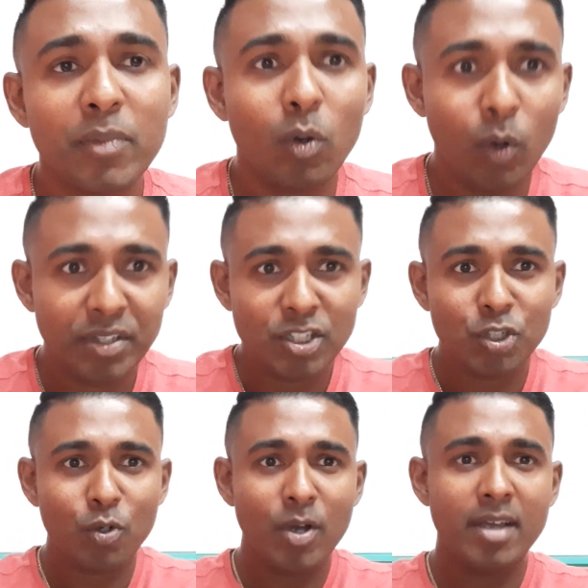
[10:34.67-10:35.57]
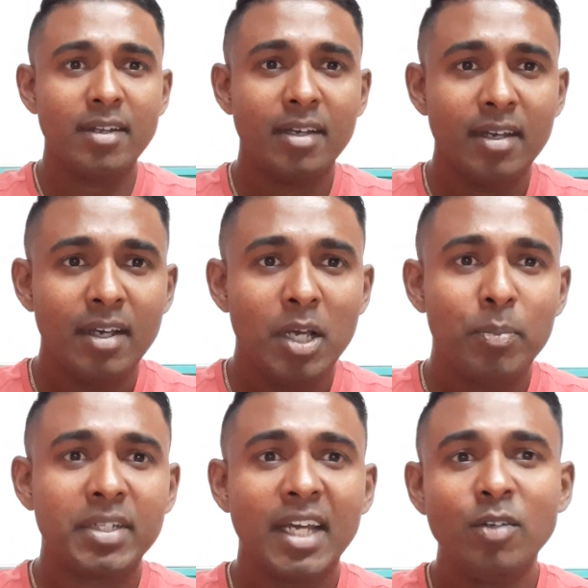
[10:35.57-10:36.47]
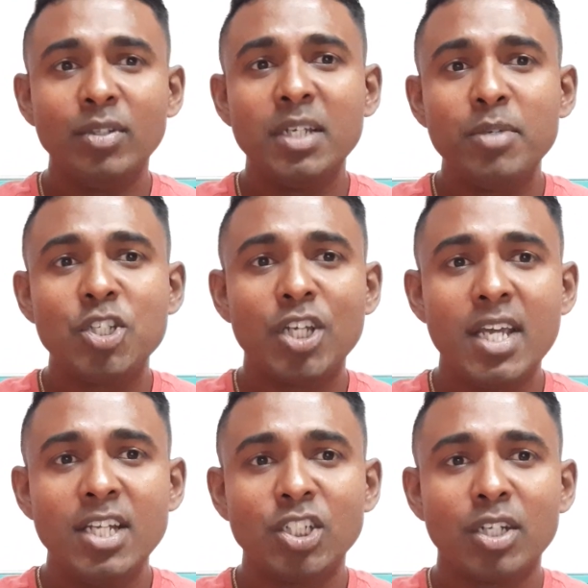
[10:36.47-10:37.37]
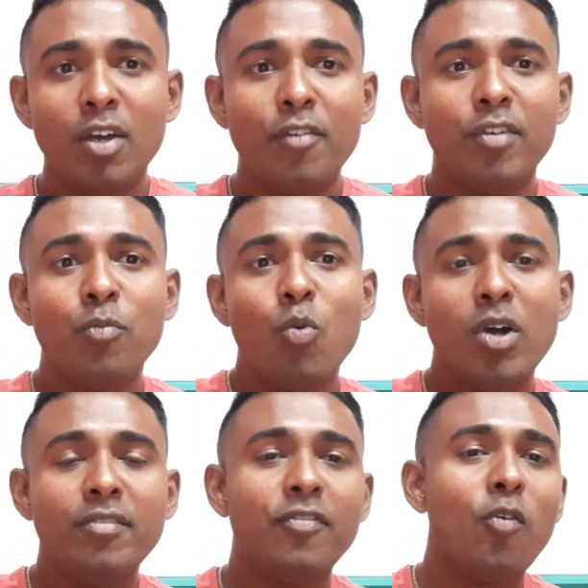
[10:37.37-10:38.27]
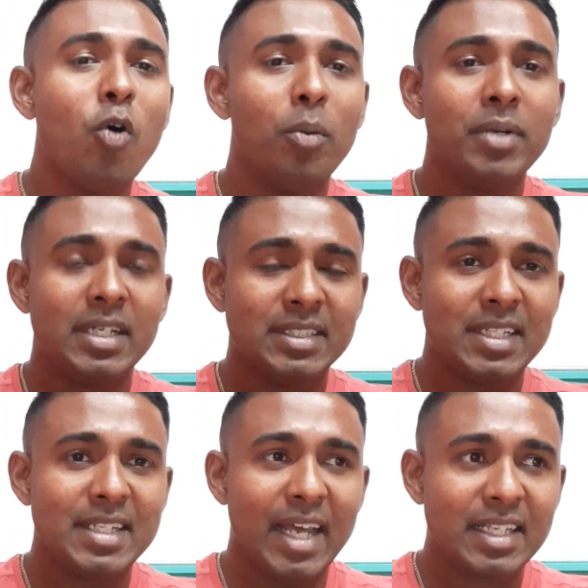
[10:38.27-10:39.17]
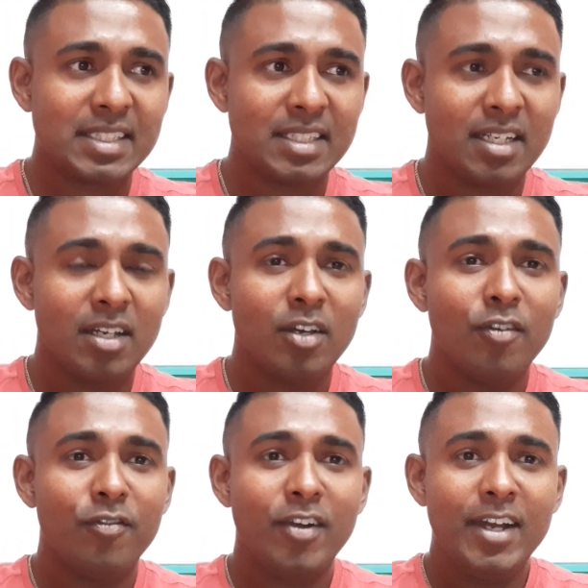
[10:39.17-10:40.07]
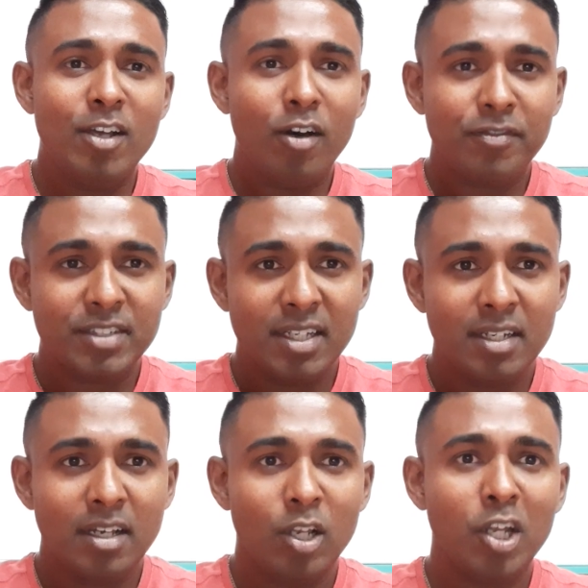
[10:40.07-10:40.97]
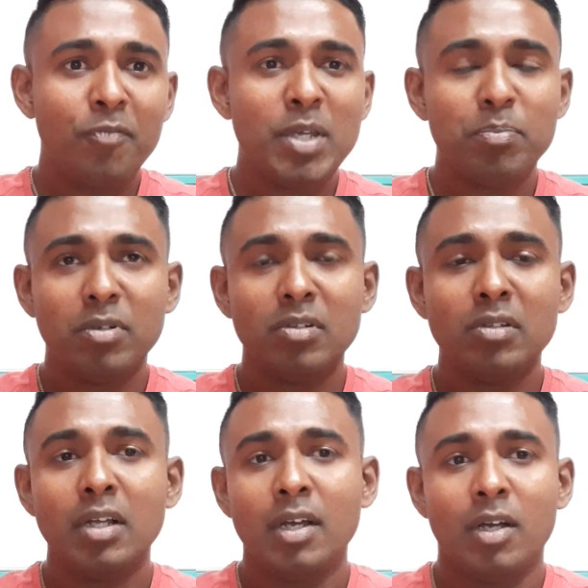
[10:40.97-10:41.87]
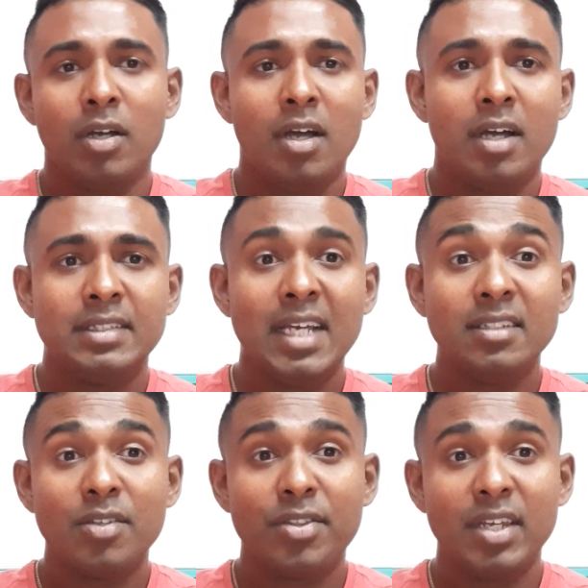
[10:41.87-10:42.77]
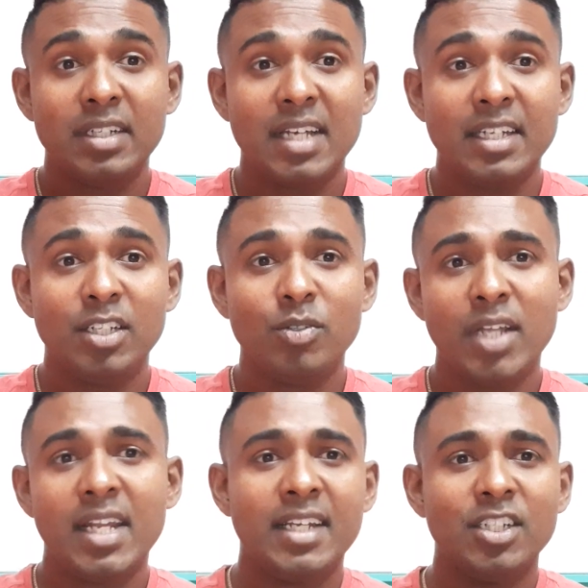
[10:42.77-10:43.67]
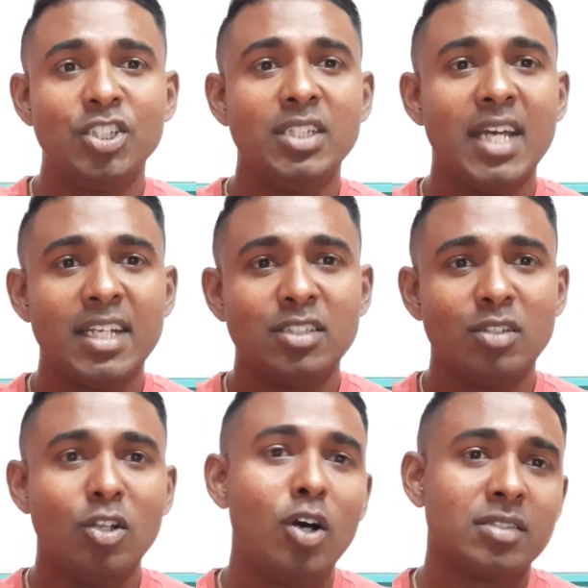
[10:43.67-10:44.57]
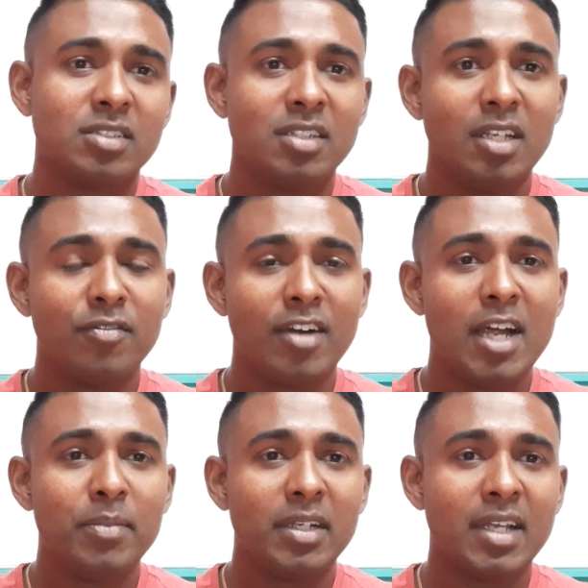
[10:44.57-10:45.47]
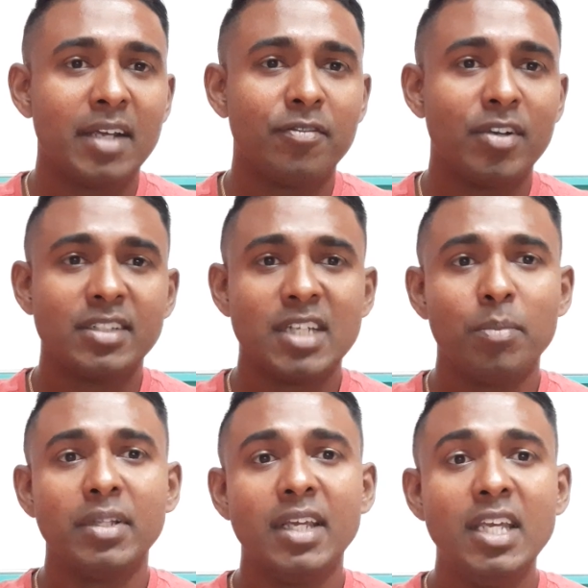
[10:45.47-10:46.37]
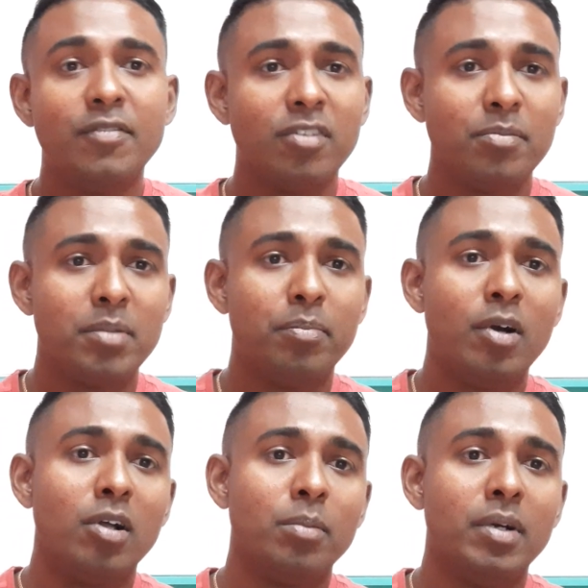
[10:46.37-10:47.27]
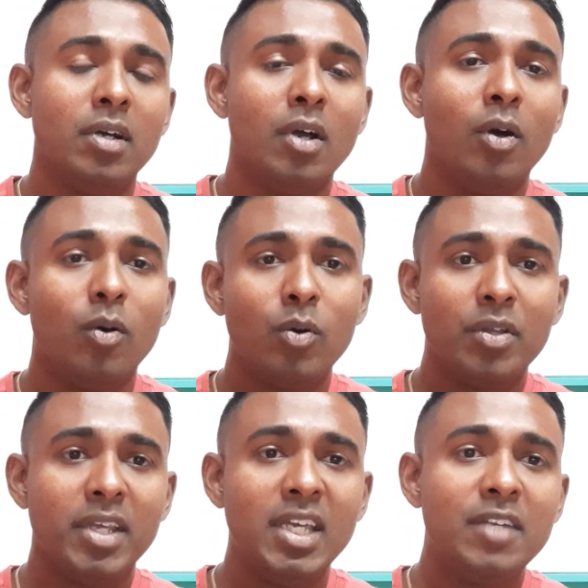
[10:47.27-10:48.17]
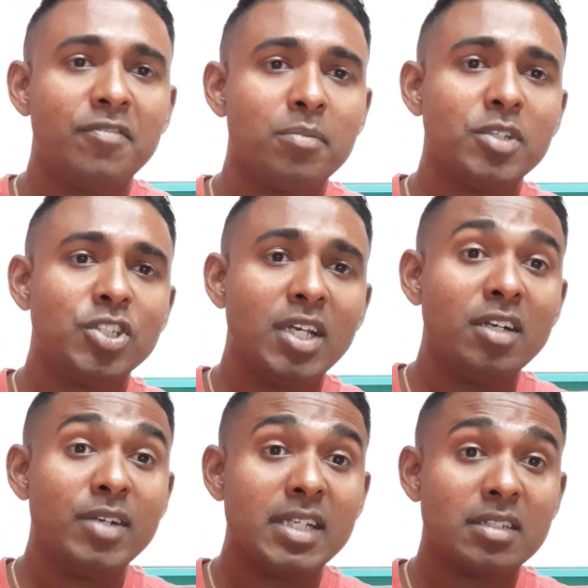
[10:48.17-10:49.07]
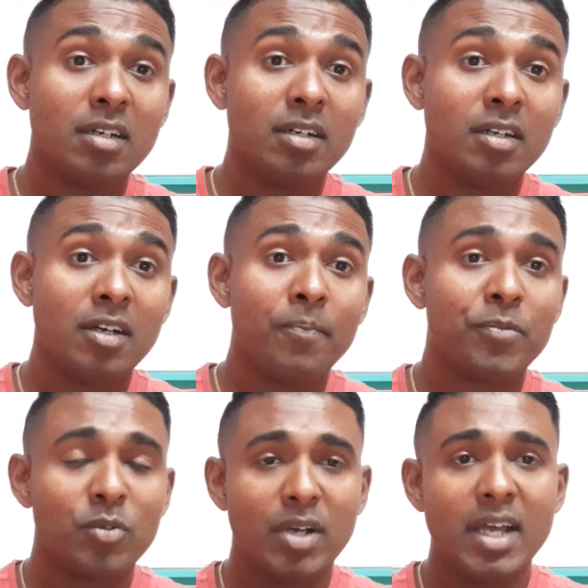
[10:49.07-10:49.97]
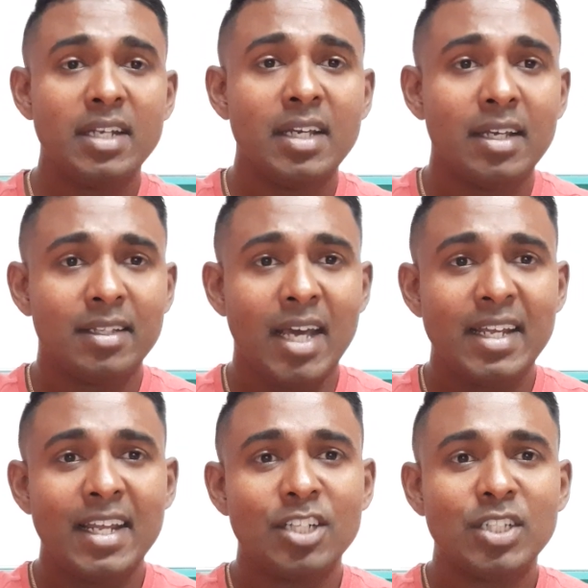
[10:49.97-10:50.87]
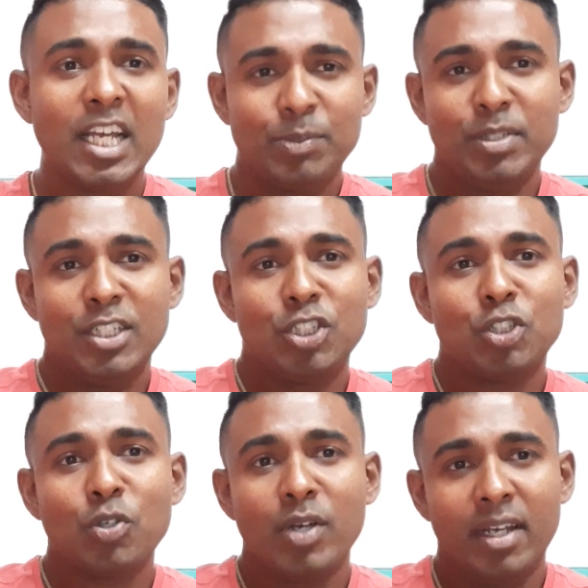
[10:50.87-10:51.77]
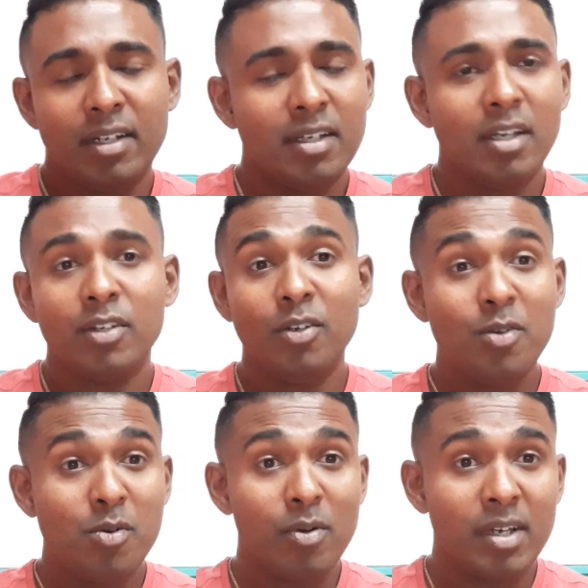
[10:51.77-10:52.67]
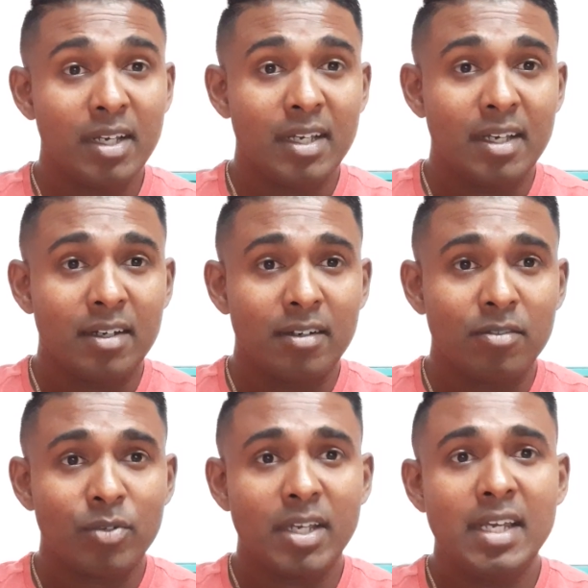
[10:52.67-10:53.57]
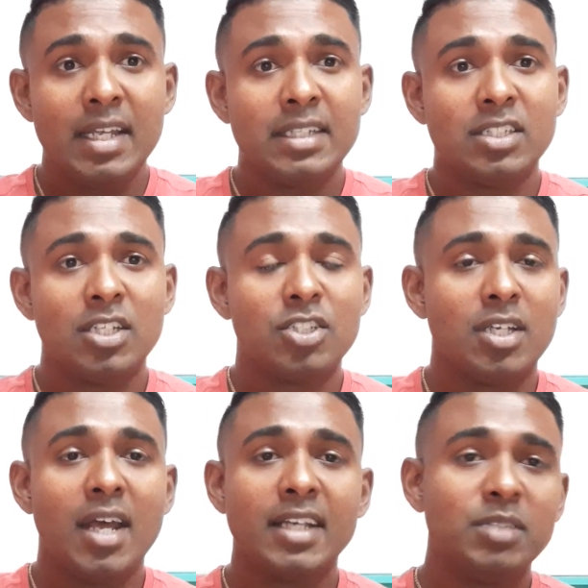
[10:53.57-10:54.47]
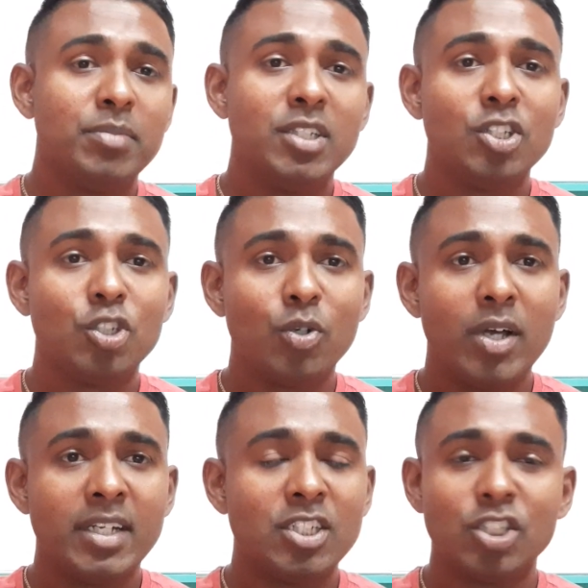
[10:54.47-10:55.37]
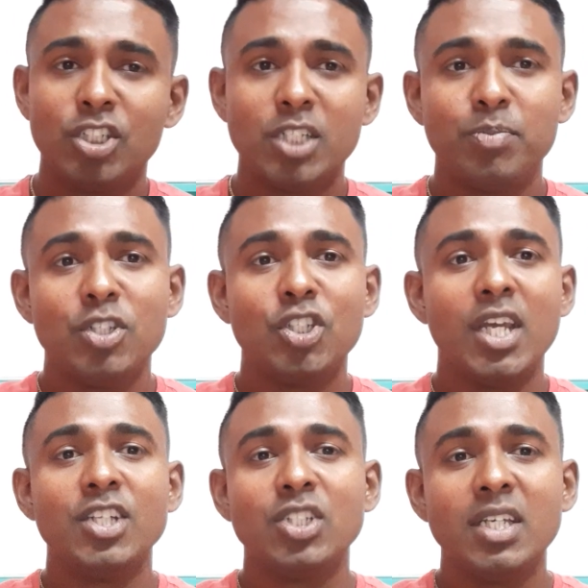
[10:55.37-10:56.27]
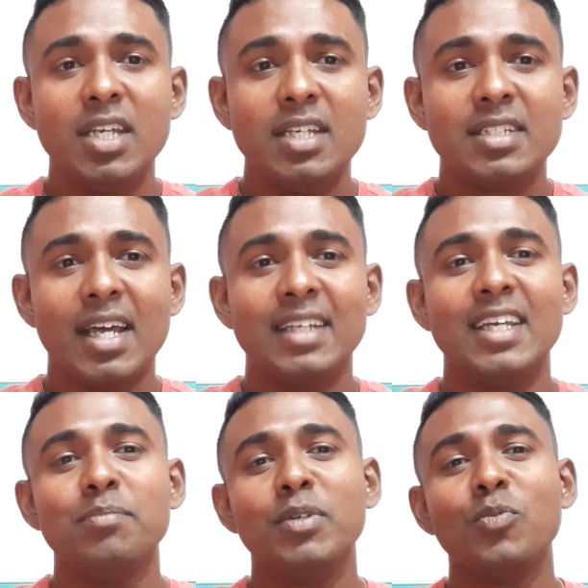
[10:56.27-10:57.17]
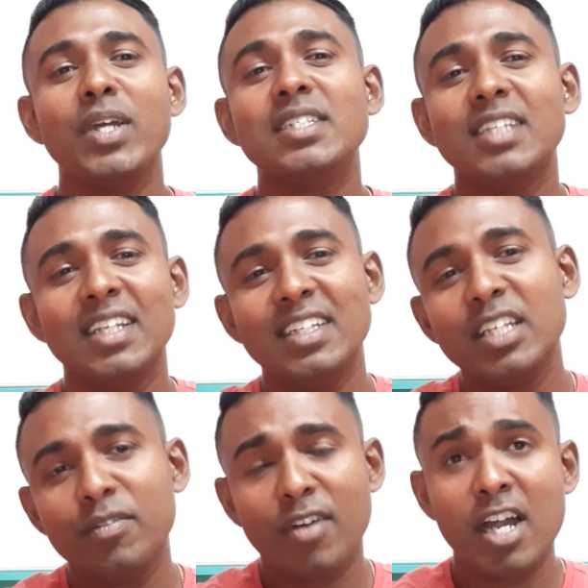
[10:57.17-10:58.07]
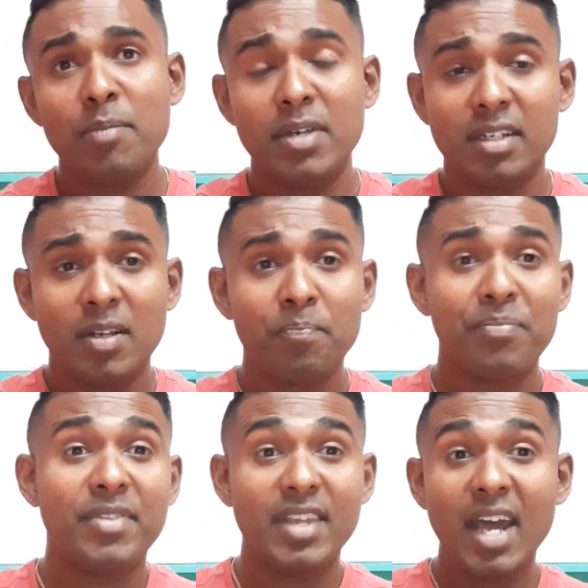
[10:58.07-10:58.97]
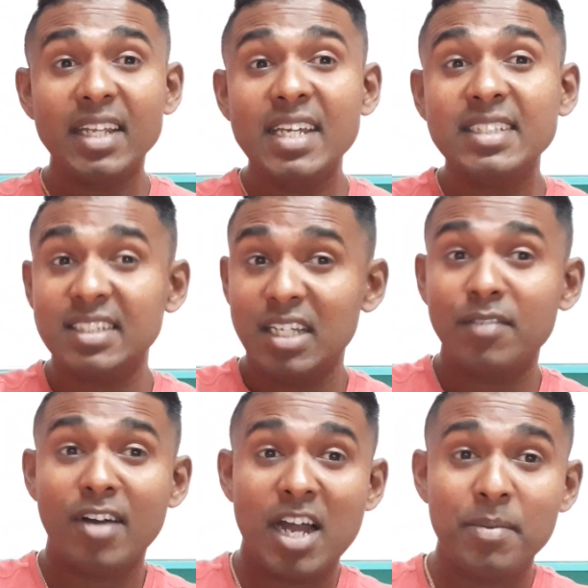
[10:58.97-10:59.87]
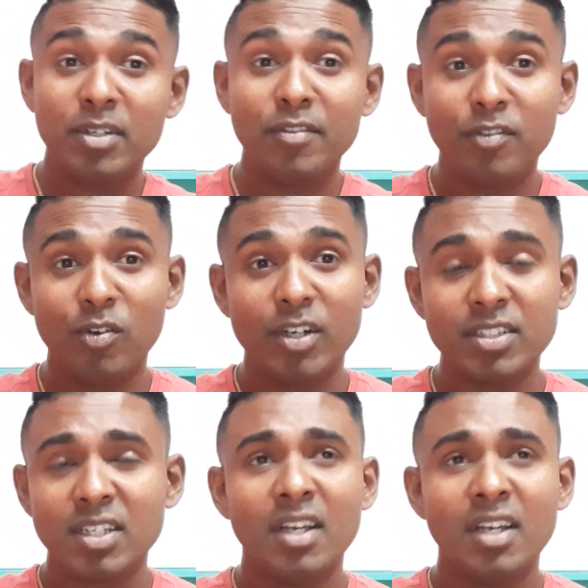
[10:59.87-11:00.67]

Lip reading: or destroyed, but can only be changed from one form to the next. Very often, a lot of people tend to think that that energy that is lost to the environment, like for example the heat from the bulb or the heat from the generator, right? That energy has been destroyed. No. Okay, it hasn't been destroyed. It has just been changed to heat and then been wasted in the environment. That heat in the environment, of course,